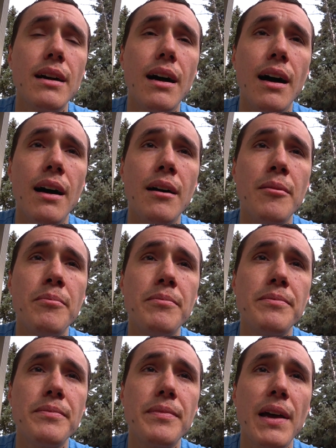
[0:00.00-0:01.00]

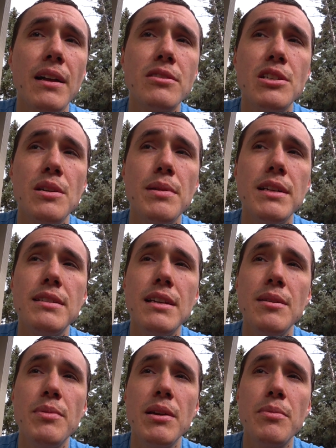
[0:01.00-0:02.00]

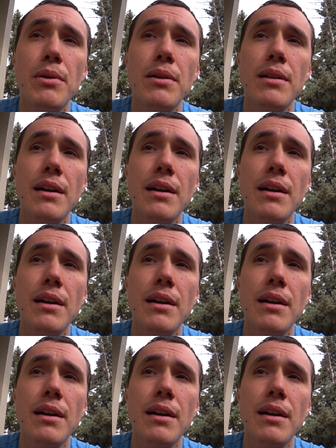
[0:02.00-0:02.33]
LGBT people,